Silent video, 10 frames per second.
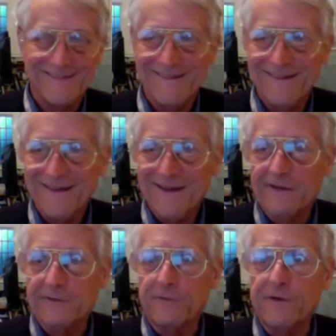As a
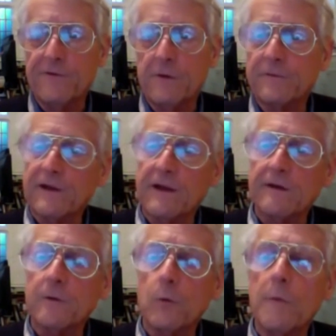free-form standard, the
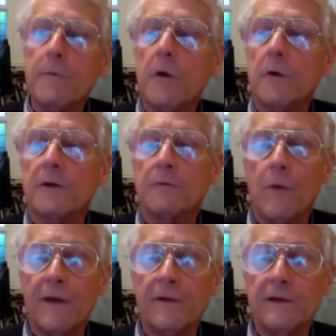web caught on
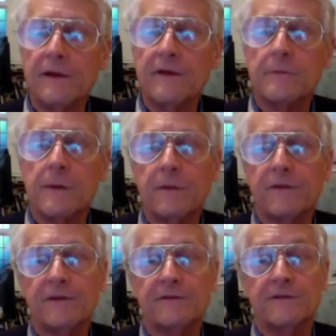wildly, and the public thinks
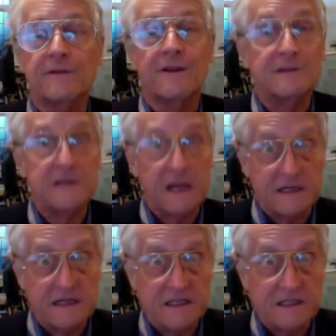it's
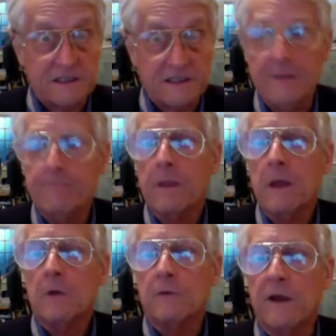technology,
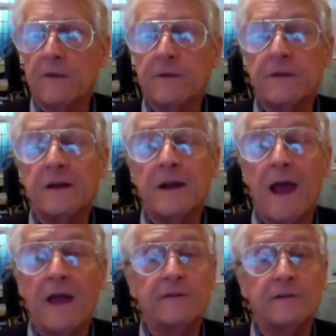rather than an
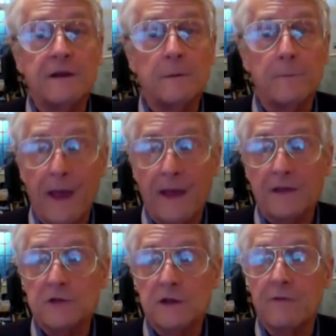accidental packaging
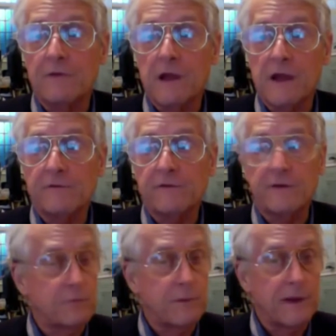of a lot of stuff
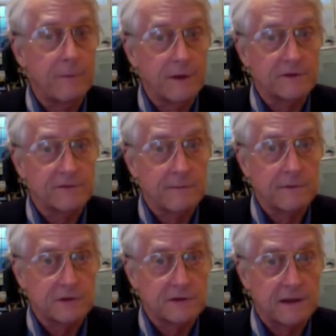by a bunch of ambitious guys.